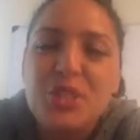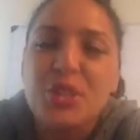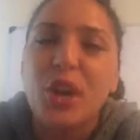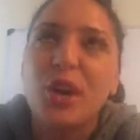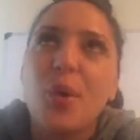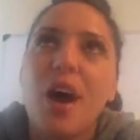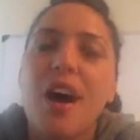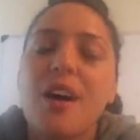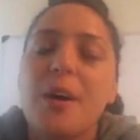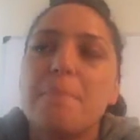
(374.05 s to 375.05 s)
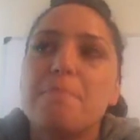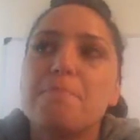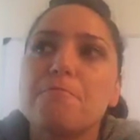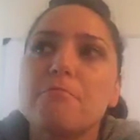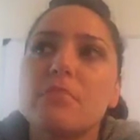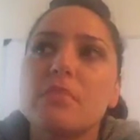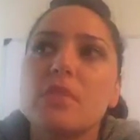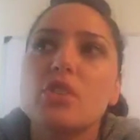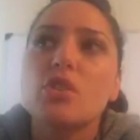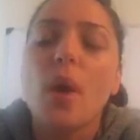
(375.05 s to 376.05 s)
So um,
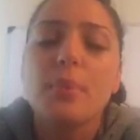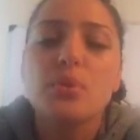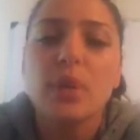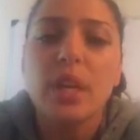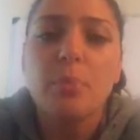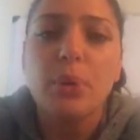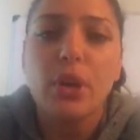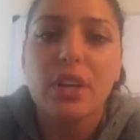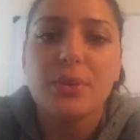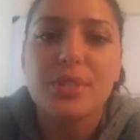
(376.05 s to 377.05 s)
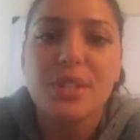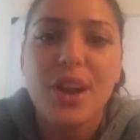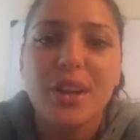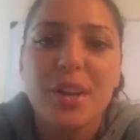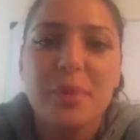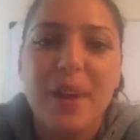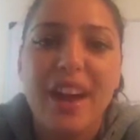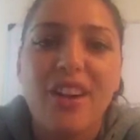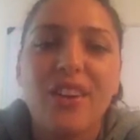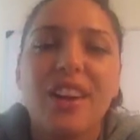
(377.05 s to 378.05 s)
so I was reading a book and it was talking
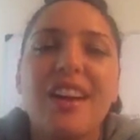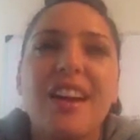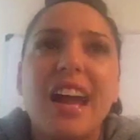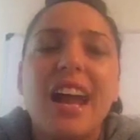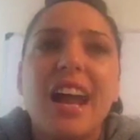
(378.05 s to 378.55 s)
about